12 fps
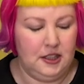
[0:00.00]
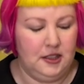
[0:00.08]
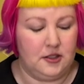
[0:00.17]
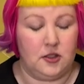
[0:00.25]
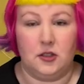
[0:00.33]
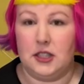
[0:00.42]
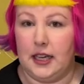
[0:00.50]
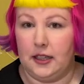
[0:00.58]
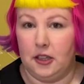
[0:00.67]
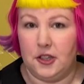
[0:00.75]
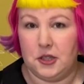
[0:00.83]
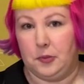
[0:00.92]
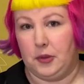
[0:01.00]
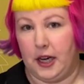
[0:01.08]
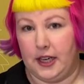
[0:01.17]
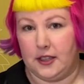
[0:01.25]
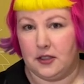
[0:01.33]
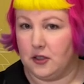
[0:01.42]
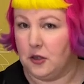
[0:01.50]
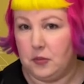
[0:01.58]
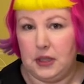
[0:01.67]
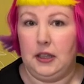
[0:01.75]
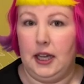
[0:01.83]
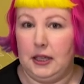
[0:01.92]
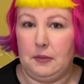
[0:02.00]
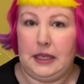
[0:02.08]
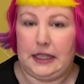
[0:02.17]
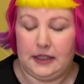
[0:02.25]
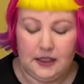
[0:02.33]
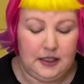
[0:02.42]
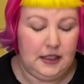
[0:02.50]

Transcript: So take lots of breaks, don't be like me.